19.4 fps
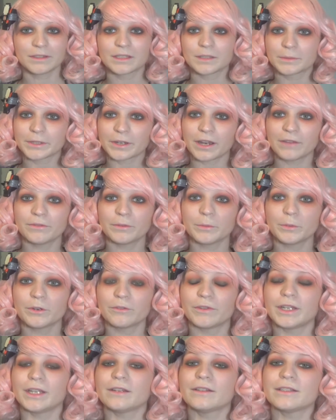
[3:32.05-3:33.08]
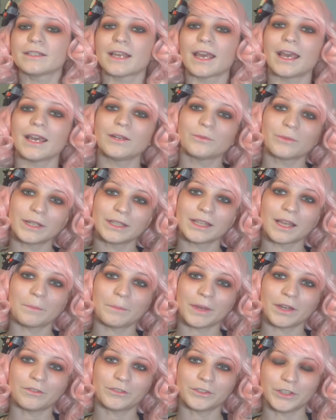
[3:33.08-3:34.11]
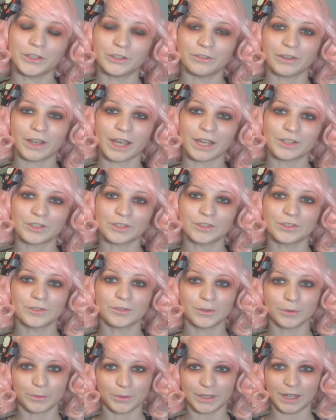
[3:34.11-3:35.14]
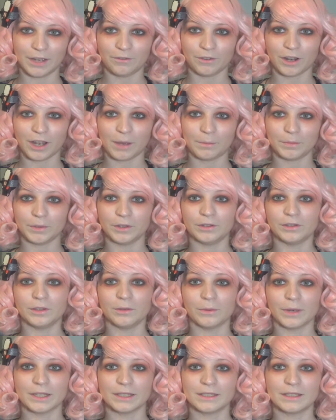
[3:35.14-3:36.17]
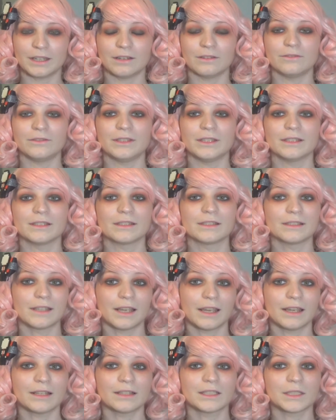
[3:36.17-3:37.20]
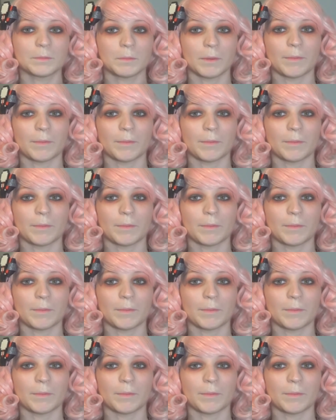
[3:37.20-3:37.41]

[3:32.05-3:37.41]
subscribe for more videos, and ring that bell for notifications for whenever I upload the rest of this Sans,